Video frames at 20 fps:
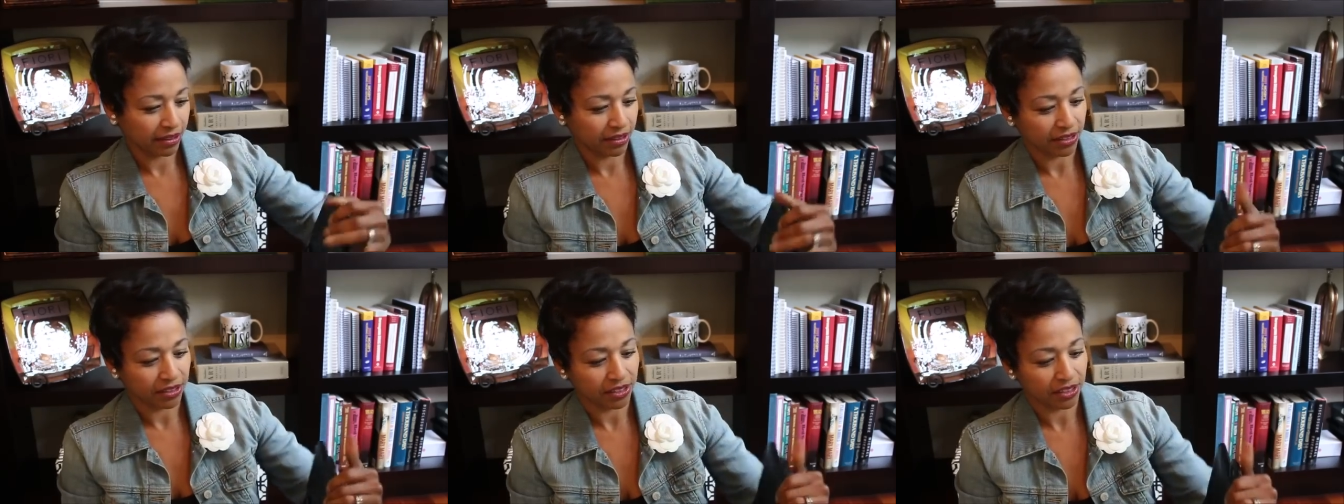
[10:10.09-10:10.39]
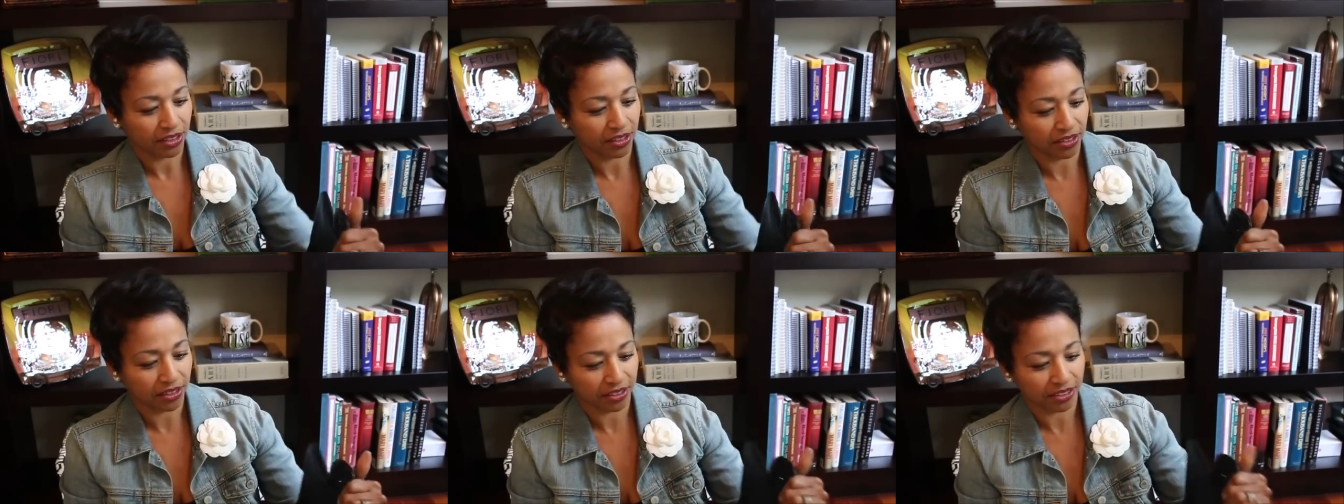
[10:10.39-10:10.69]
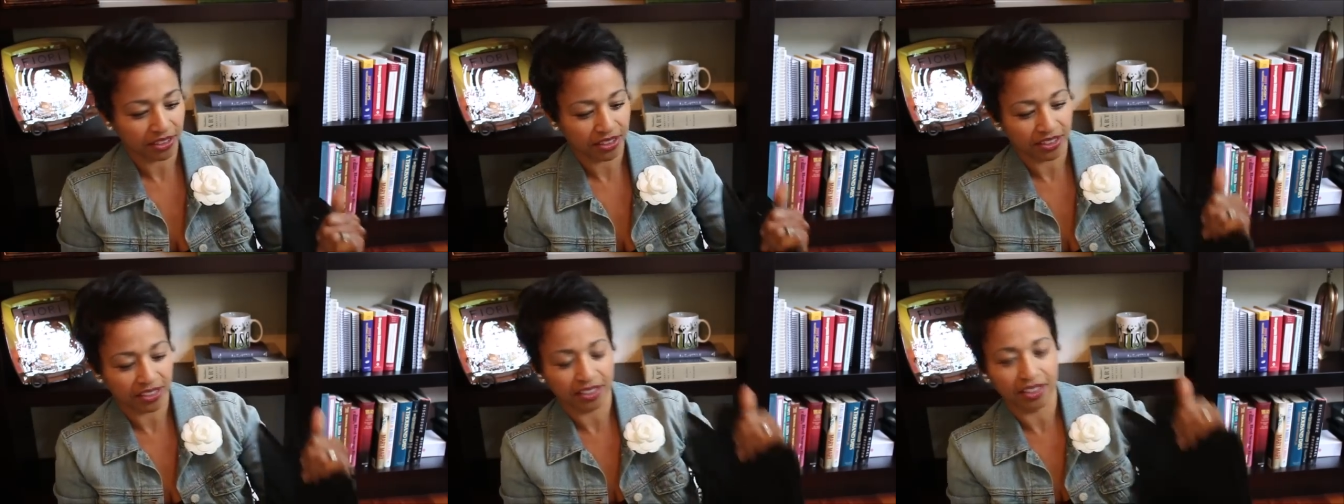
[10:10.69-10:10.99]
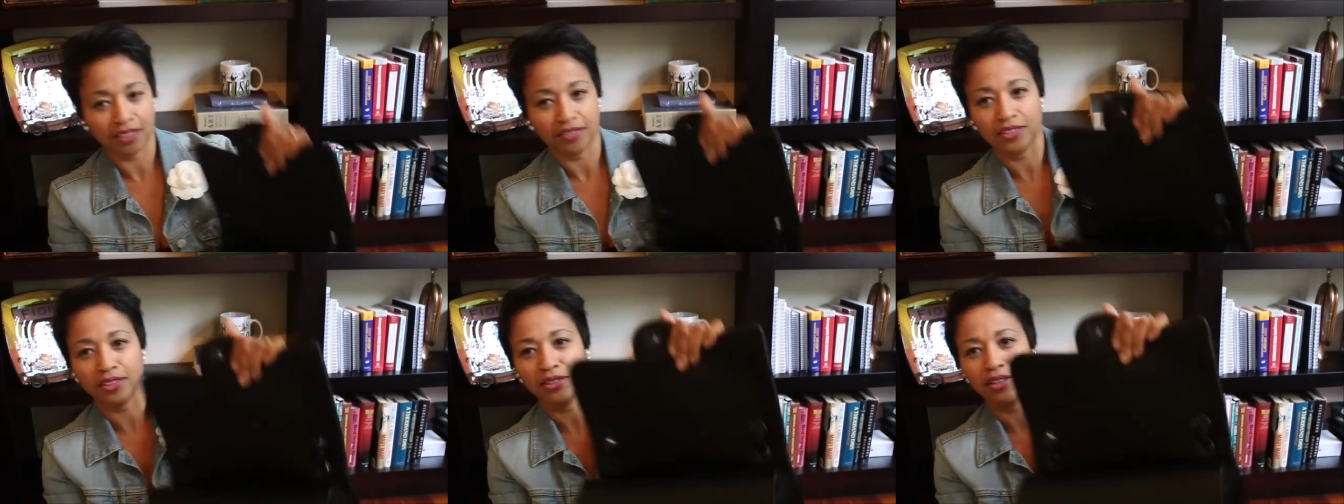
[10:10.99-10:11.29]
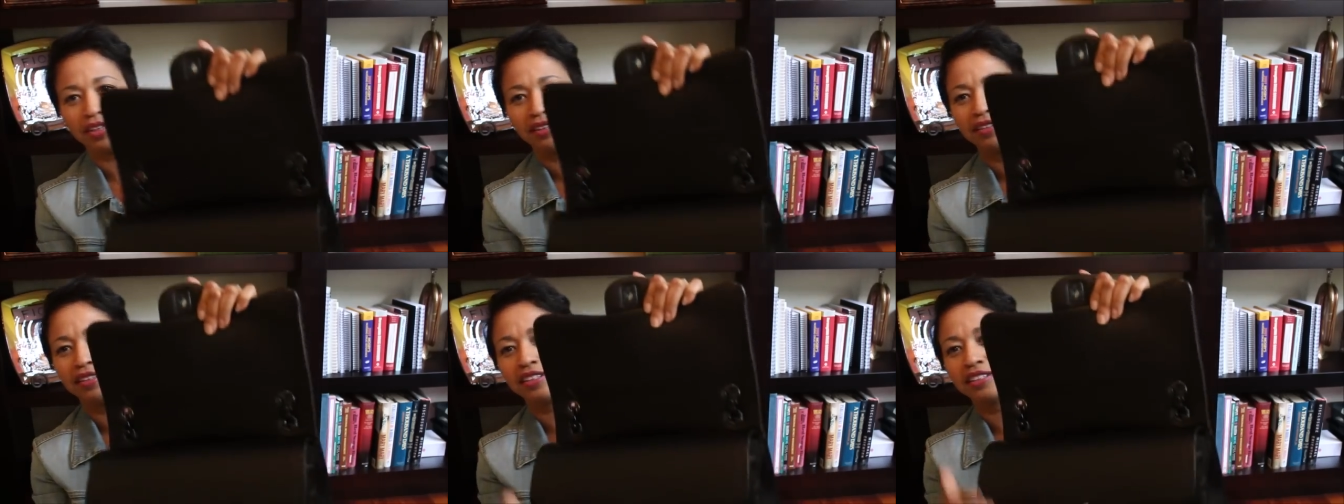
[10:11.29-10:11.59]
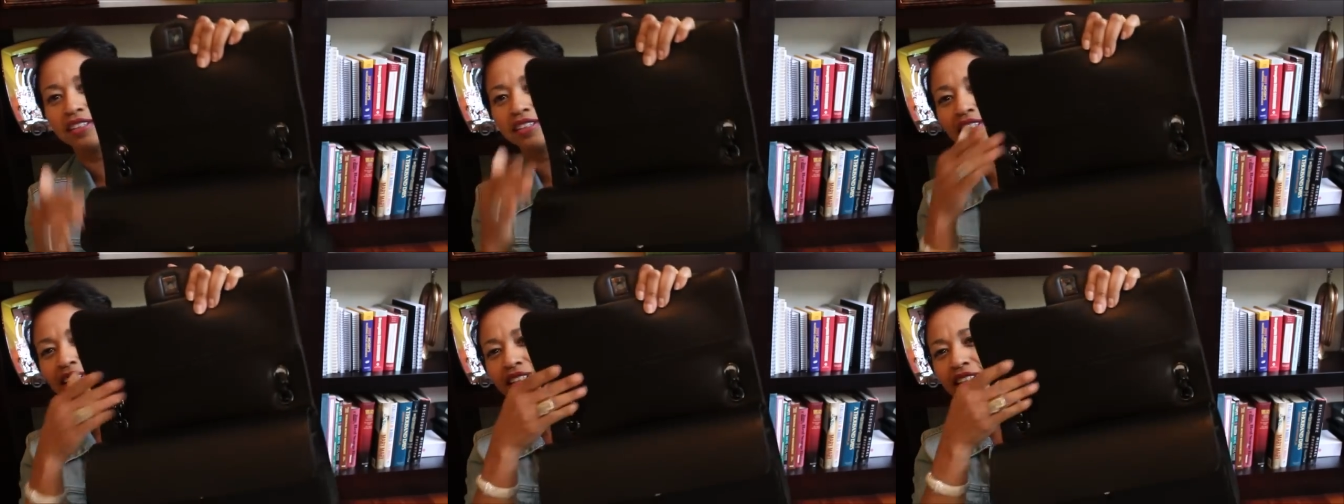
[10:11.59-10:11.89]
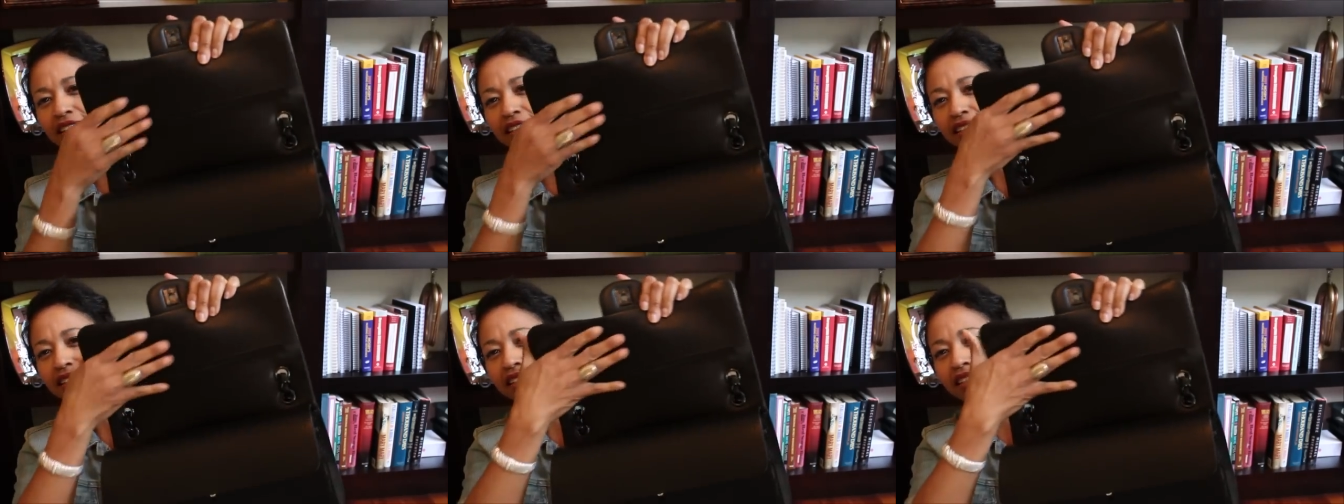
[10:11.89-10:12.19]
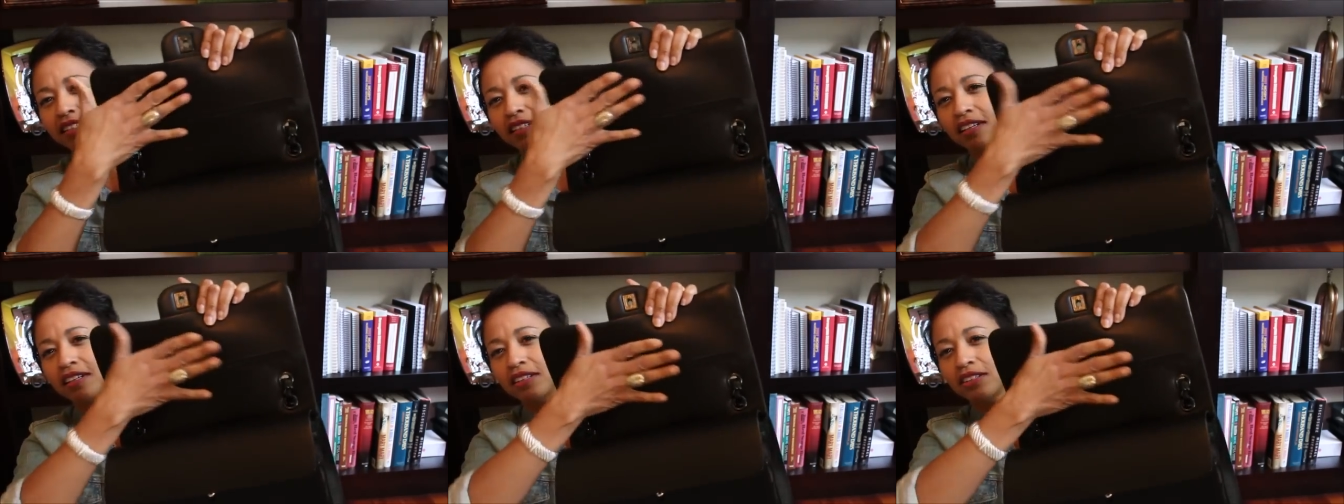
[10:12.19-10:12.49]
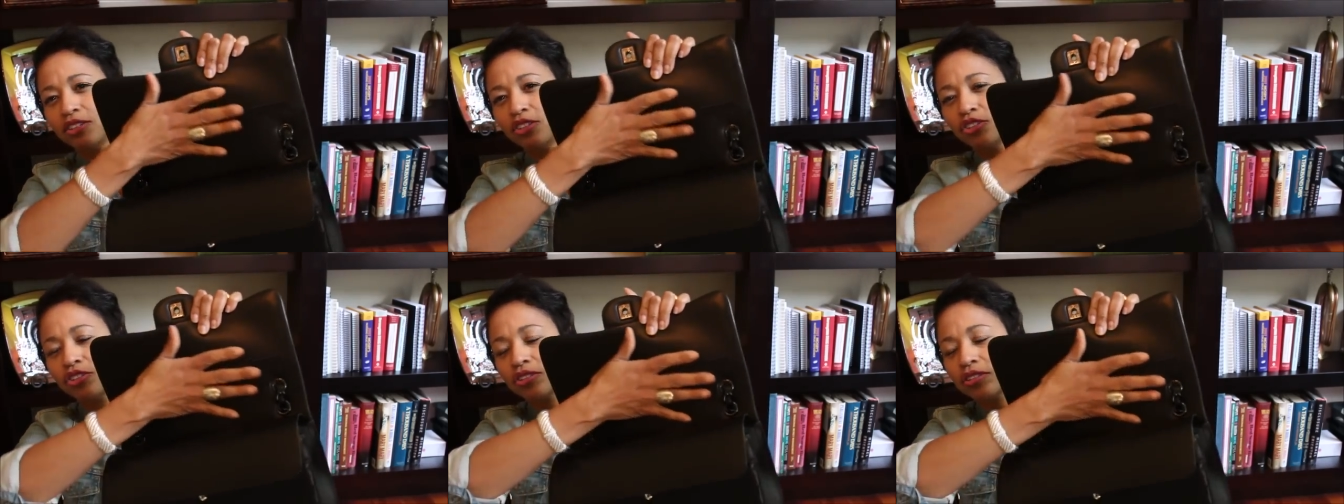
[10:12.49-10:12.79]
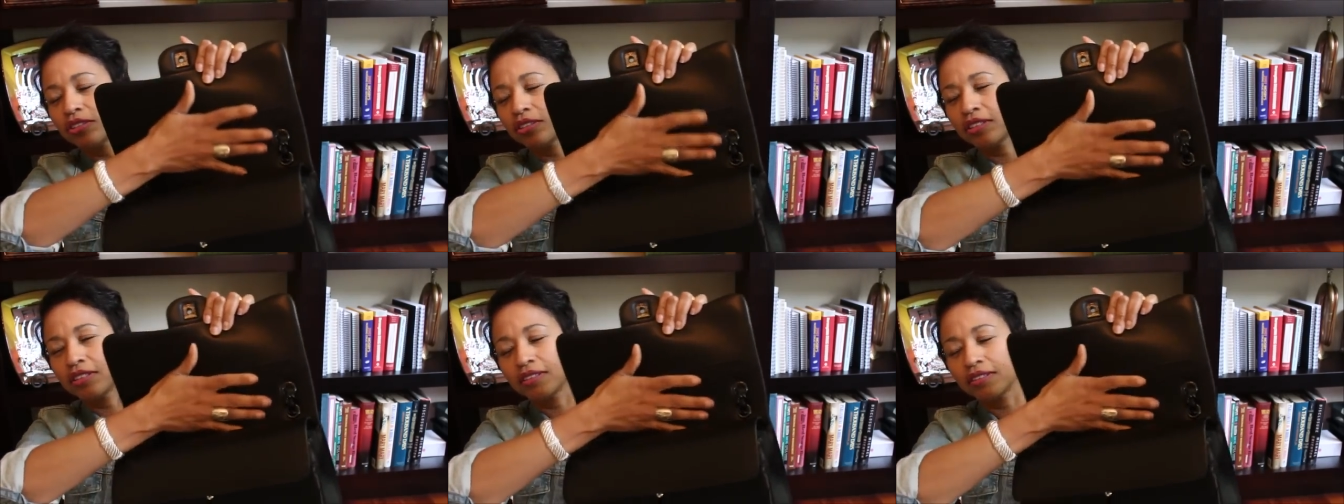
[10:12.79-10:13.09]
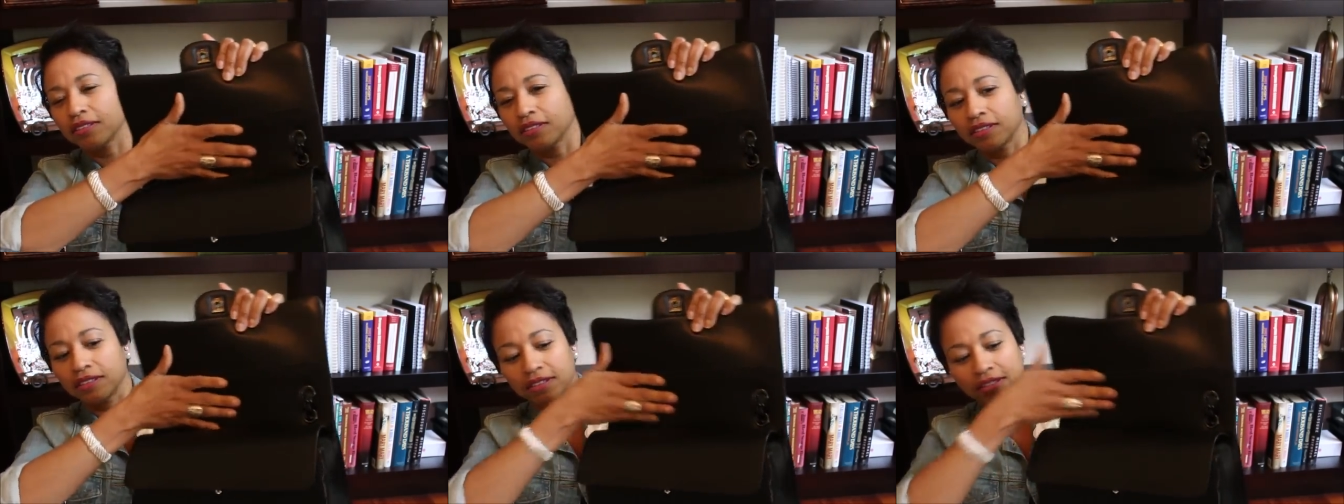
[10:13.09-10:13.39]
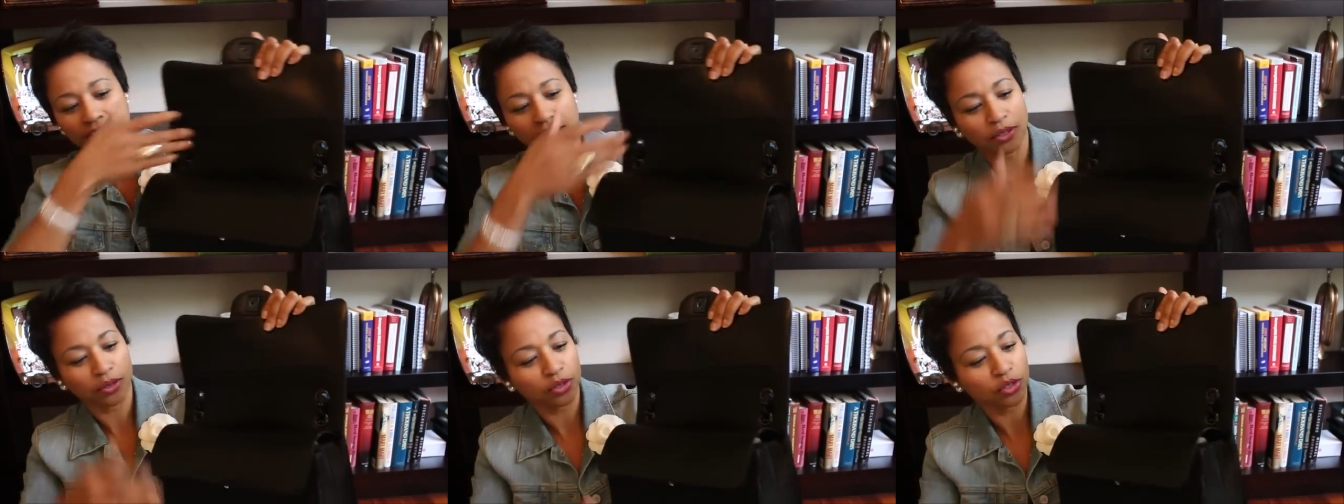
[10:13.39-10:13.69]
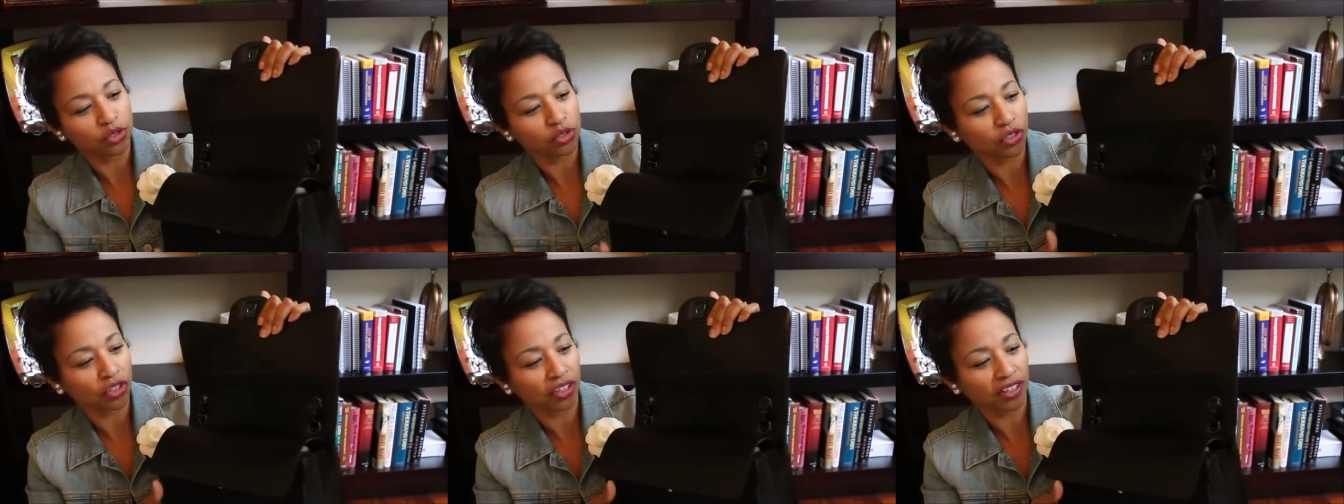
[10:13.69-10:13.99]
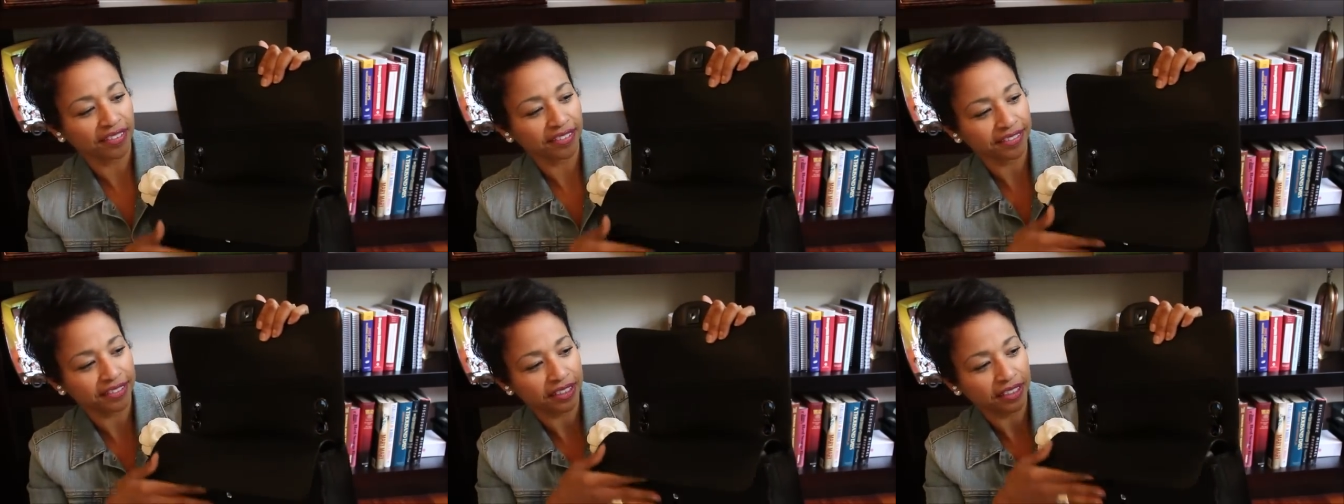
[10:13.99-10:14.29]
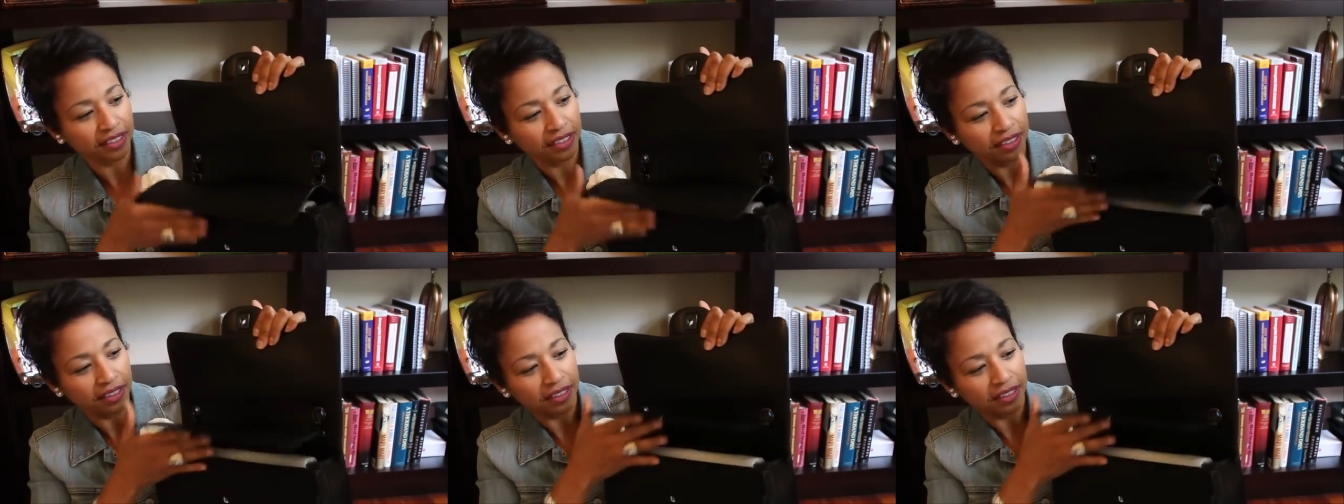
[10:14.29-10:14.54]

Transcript: So I'll just give you, and th this inside is just uh, so soft.